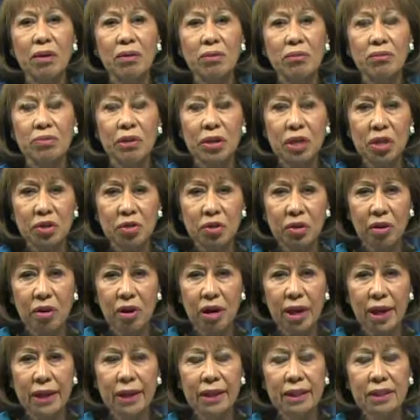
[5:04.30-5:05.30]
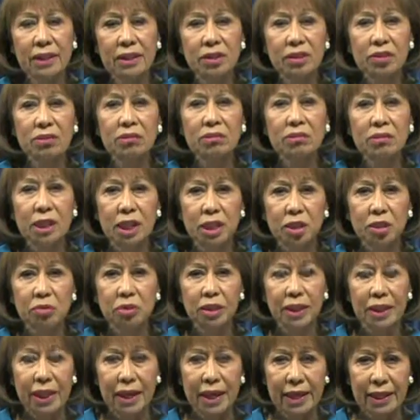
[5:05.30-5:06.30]
redrawing the school
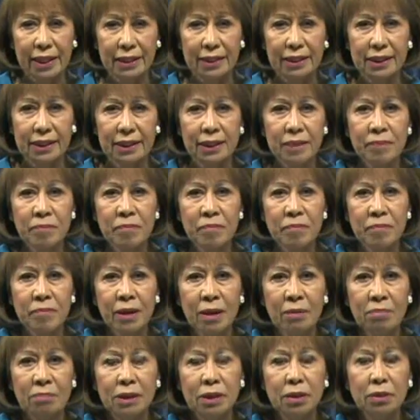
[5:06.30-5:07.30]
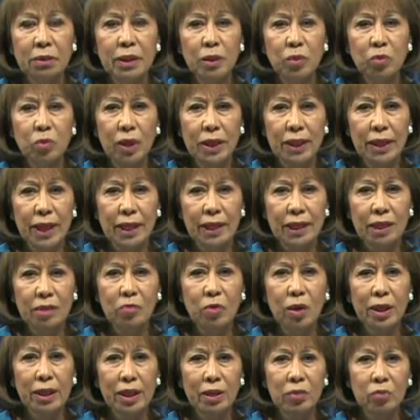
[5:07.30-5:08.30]
district lines between
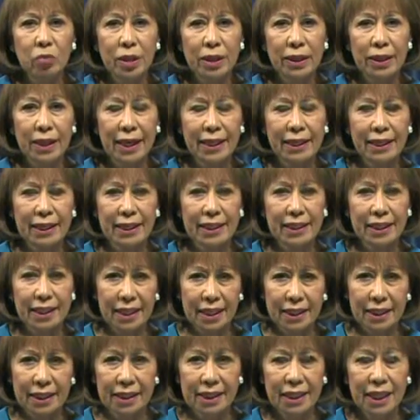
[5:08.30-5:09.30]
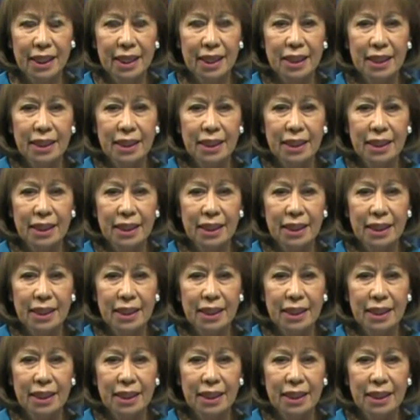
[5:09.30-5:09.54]
191 and 196.